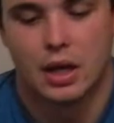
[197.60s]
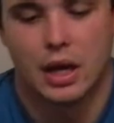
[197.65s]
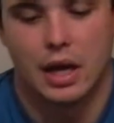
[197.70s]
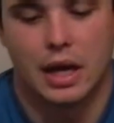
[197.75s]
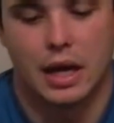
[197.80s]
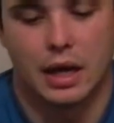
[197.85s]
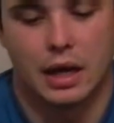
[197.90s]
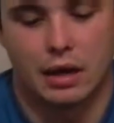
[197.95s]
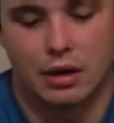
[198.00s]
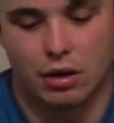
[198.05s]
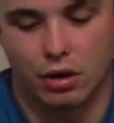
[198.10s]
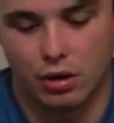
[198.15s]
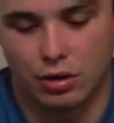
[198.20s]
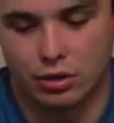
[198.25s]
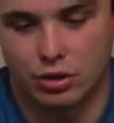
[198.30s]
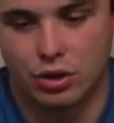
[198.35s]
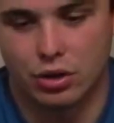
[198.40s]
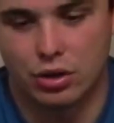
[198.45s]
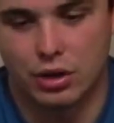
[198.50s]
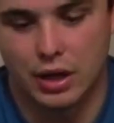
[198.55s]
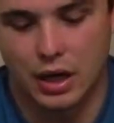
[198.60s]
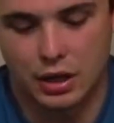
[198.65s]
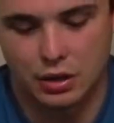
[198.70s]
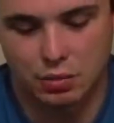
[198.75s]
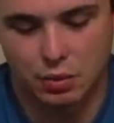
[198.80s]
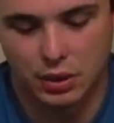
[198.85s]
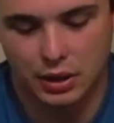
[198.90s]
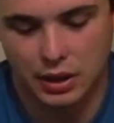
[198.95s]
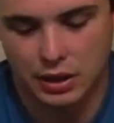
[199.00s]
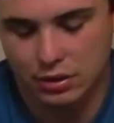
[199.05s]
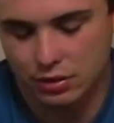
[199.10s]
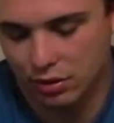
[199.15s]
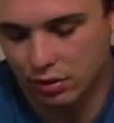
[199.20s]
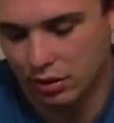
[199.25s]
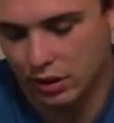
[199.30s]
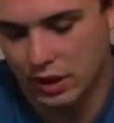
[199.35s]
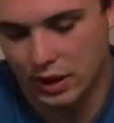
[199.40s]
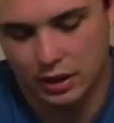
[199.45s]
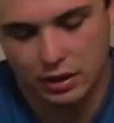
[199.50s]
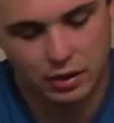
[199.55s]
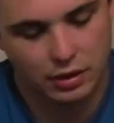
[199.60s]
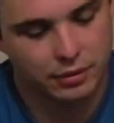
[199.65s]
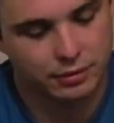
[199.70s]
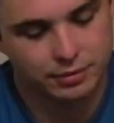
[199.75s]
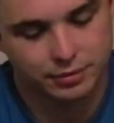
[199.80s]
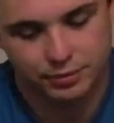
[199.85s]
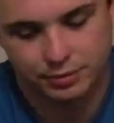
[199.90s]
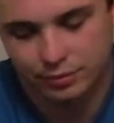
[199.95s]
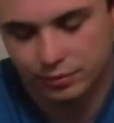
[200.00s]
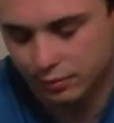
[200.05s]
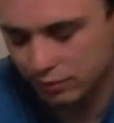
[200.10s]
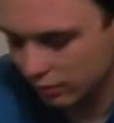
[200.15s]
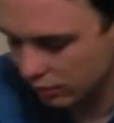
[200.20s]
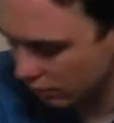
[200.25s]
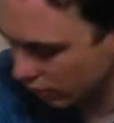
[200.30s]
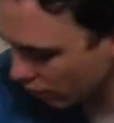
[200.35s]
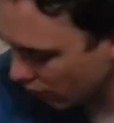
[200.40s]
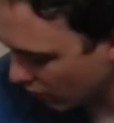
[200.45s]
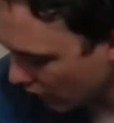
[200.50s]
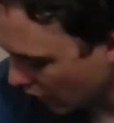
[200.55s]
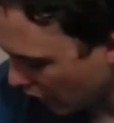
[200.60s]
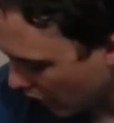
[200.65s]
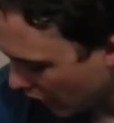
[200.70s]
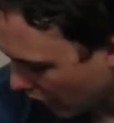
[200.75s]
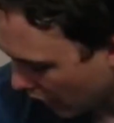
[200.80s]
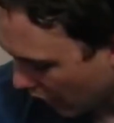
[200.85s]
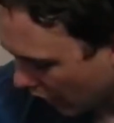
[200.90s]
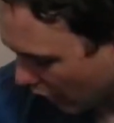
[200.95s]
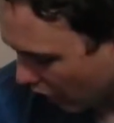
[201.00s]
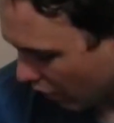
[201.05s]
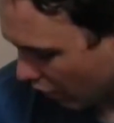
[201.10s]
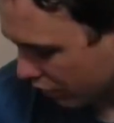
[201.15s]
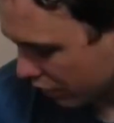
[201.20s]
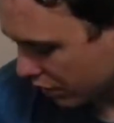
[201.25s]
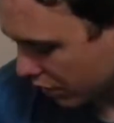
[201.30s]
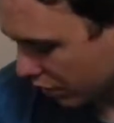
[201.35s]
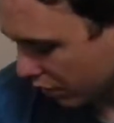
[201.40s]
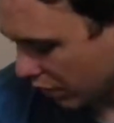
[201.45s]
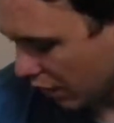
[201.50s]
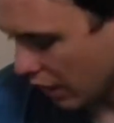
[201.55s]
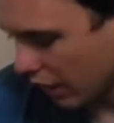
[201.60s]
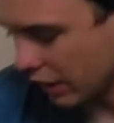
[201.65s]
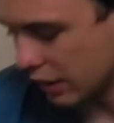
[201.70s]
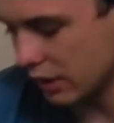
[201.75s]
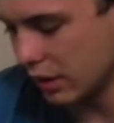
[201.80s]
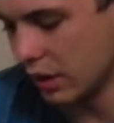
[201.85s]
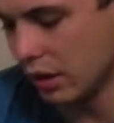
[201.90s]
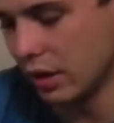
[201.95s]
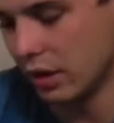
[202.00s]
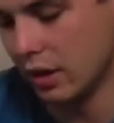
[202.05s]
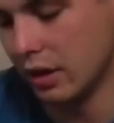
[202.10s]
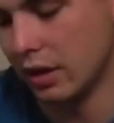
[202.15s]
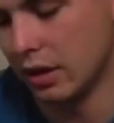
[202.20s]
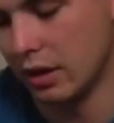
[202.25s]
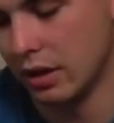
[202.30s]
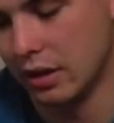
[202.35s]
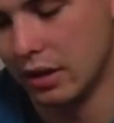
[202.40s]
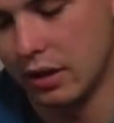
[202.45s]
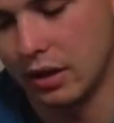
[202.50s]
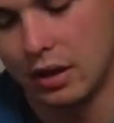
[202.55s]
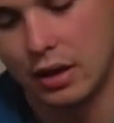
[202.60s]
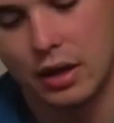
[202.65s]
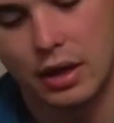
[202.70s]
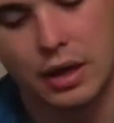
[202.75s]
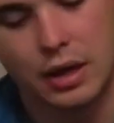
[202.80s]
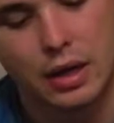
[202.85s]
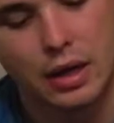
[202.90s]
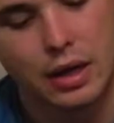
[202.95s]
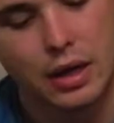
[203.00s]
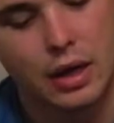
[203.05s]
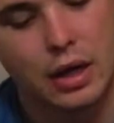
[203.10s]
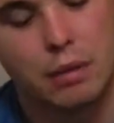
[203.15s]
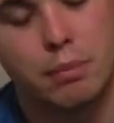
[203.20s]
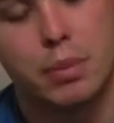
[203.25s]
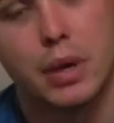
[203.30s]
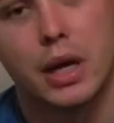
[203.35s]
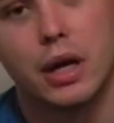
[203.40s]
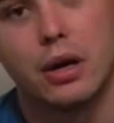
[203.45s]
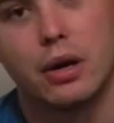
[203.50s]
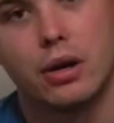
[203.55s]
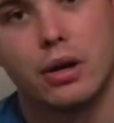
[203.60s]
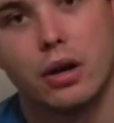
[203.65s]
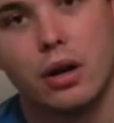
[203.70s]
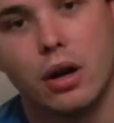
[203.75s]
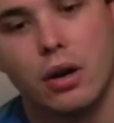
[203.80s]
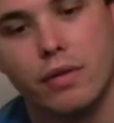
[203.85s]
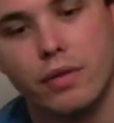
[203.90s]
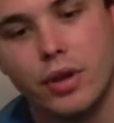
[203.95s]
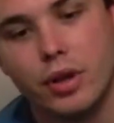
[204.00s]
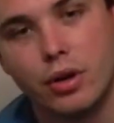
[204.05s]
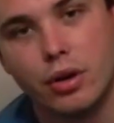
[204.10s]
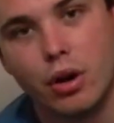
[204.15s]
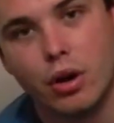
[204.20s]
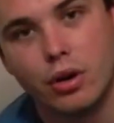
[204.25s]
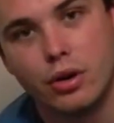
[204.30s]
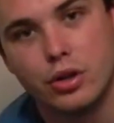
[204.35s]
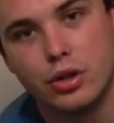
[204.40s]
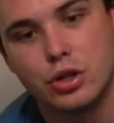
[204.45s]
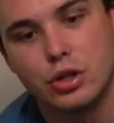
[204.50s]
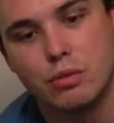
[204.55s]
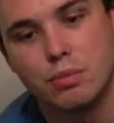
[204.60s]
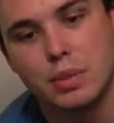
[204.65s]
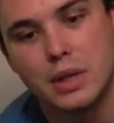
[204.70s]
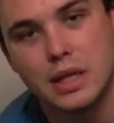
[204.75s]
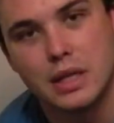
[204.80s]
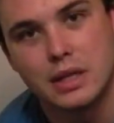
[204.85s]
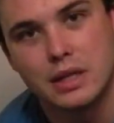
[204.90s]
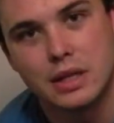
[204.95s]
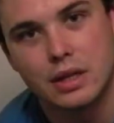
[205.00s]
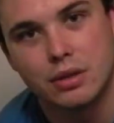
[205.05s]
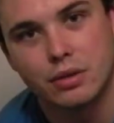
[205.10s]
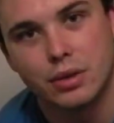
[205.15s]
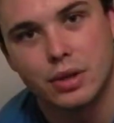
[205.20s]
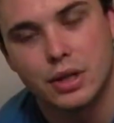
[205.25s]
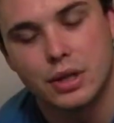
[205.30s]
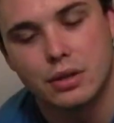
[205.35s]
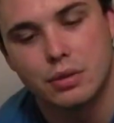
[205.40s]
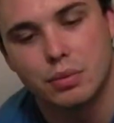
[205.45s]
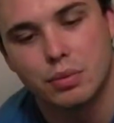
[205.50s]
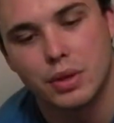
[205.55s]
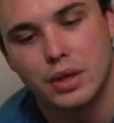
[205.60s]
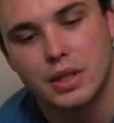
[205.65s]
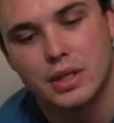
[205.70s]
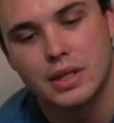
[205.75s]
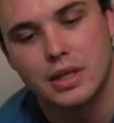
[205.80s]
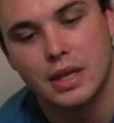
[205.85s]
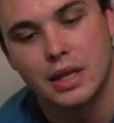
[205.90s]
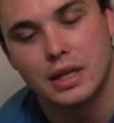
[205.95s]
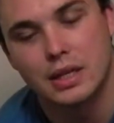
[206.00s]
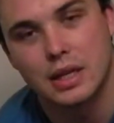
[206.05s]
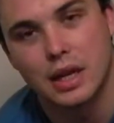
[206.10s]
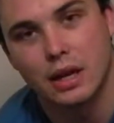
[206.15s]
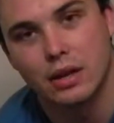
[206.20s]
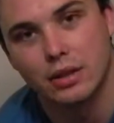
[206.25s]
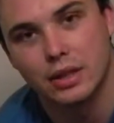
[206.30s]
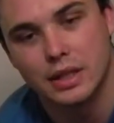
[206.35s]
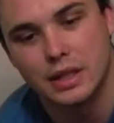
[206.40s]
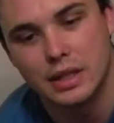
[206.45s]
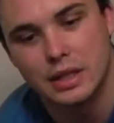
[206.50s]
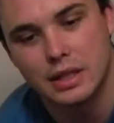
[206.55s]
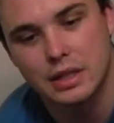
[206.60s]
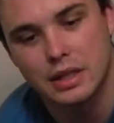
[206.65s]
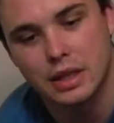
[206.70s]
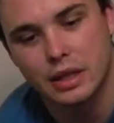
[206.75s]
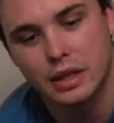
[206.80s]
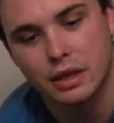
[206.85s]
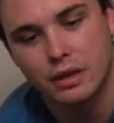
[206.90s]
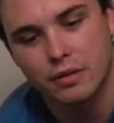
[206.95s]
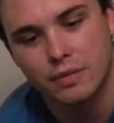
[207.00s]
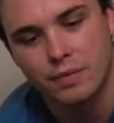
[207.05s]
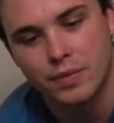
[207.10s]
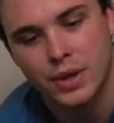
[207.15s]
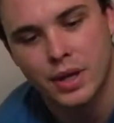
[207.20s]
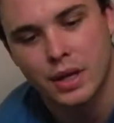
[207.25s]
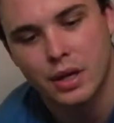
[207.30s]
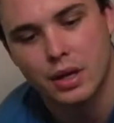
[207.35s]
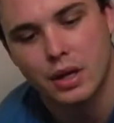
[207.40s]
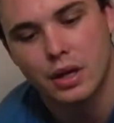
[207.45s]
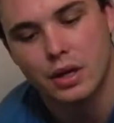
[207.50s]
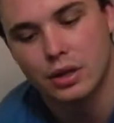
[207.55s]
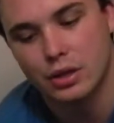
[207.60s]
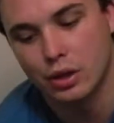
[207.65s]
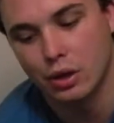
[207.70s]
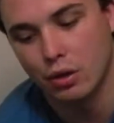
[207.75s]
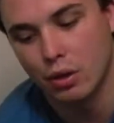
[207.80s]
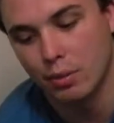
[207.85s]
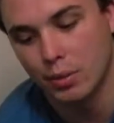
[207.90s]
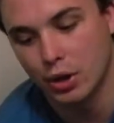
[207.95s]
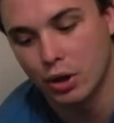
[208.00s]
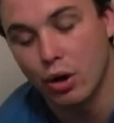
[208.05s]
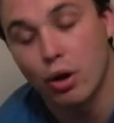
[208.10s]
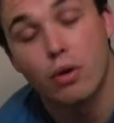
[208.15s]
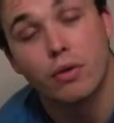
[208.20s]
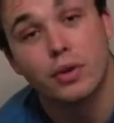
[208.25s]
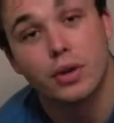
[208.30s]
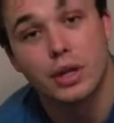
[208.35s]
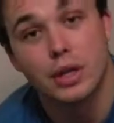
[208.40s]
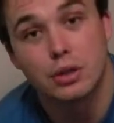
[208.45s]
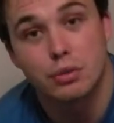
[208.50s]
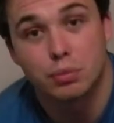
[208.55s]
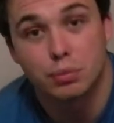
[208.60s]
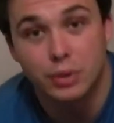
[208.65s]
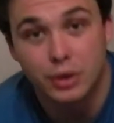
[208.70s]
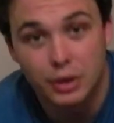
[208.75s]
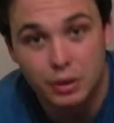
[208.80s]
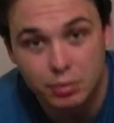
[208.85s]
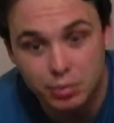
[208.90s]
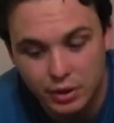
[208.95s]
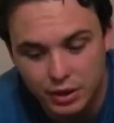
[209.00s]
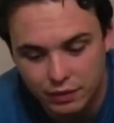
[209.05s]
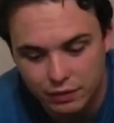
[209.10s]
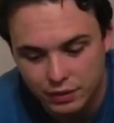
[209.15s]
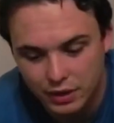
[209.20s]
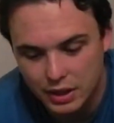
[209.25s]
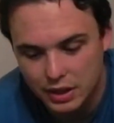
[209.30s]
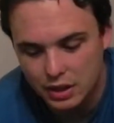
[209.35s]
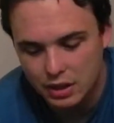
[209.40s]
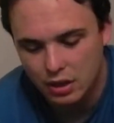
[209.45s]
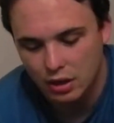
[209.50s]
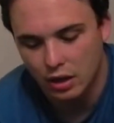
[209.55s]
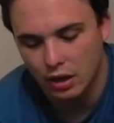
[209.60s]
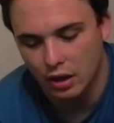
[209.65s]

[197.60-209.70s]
And I'll show you guys what these look like. And then I also got a pair of their RGB series with 6 LEDs in there. So I'm going to go over these really briefly.